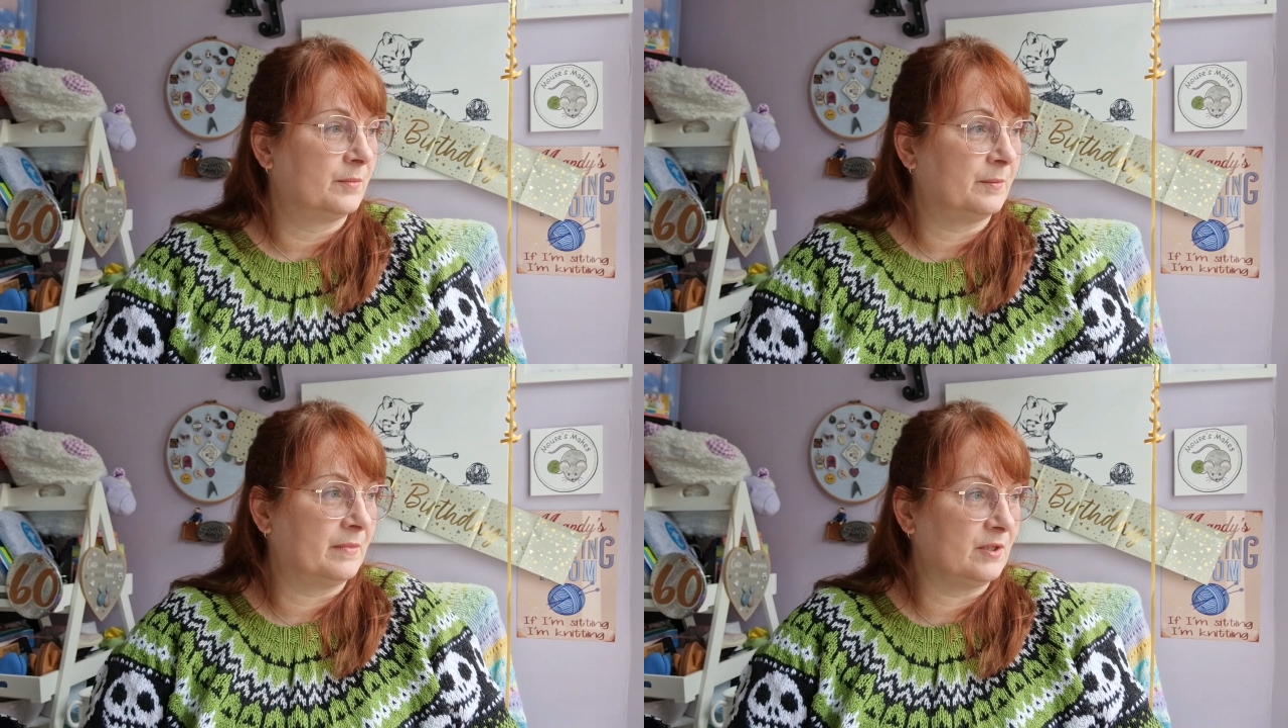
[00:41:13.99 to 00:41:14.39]

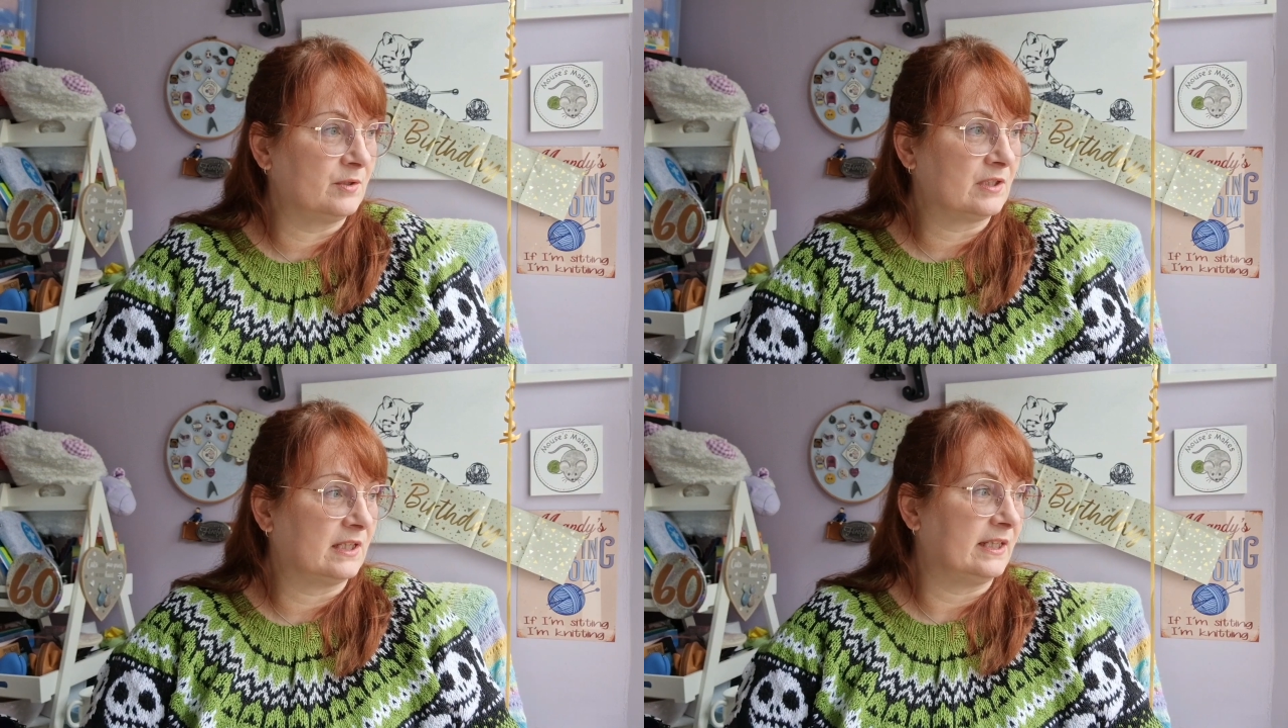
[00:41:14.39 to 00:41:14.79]
but
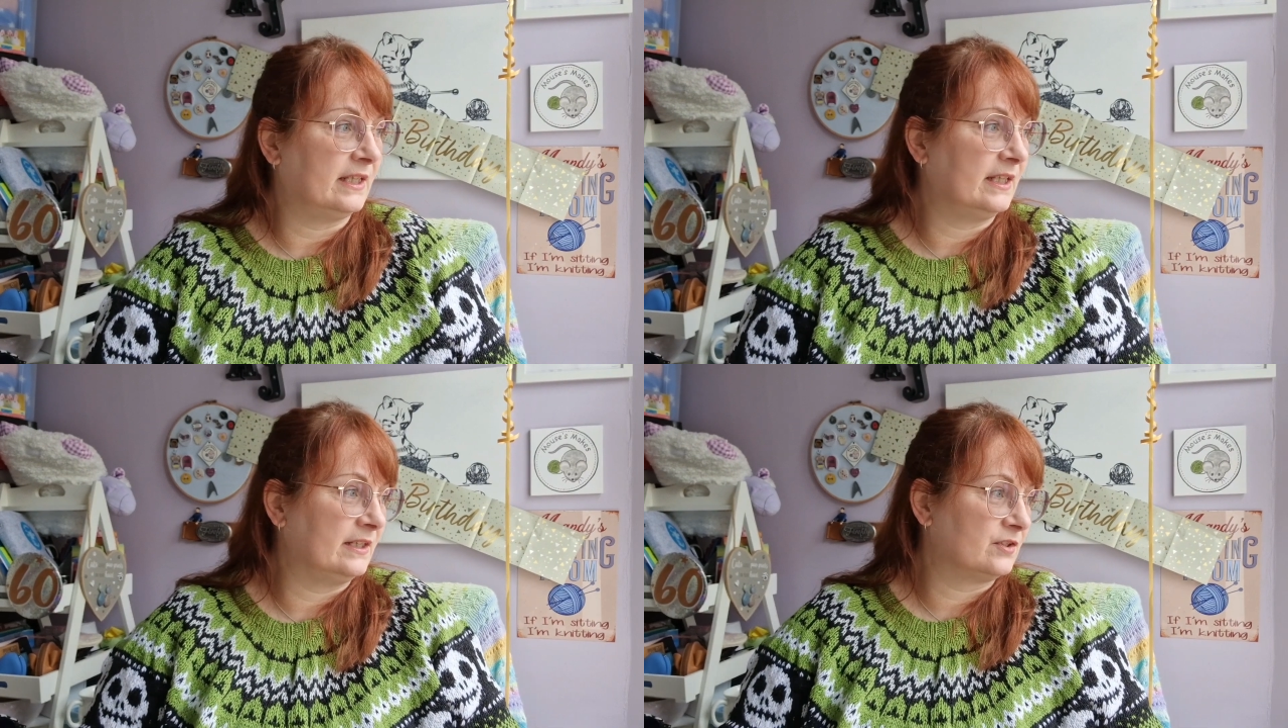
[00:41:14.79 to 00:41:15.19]

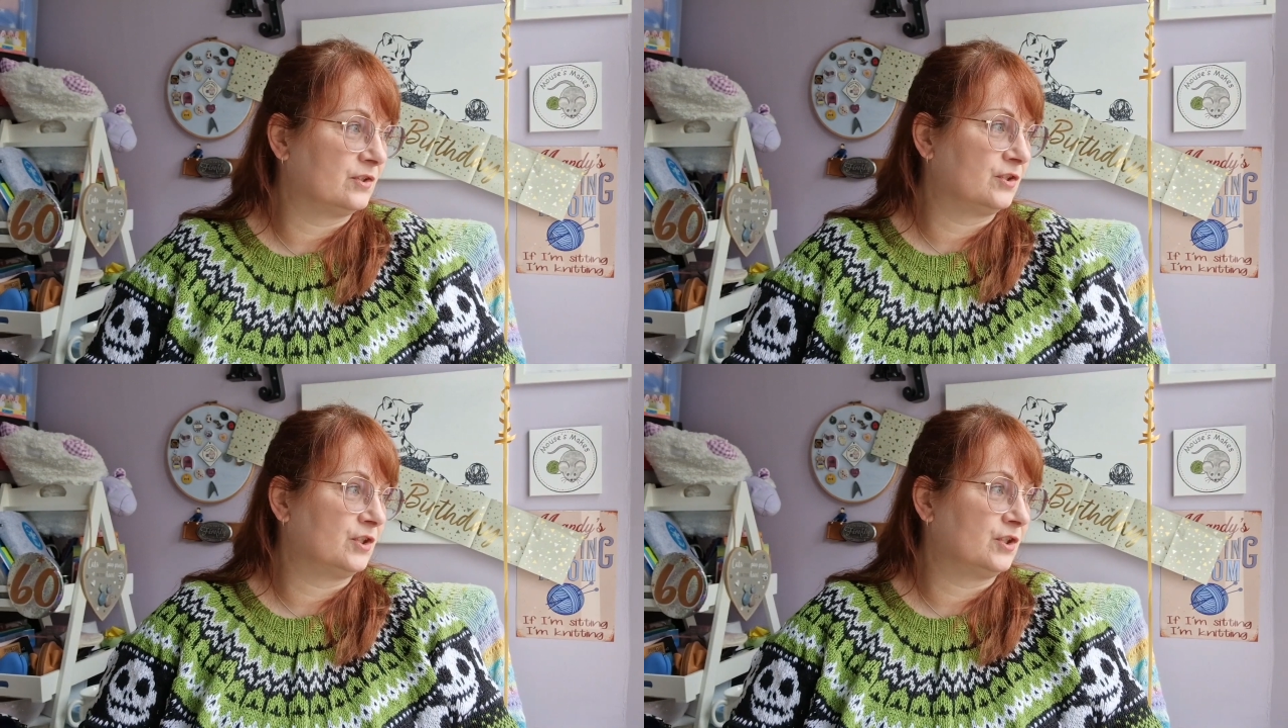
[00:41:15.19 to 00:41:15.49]
mostly it's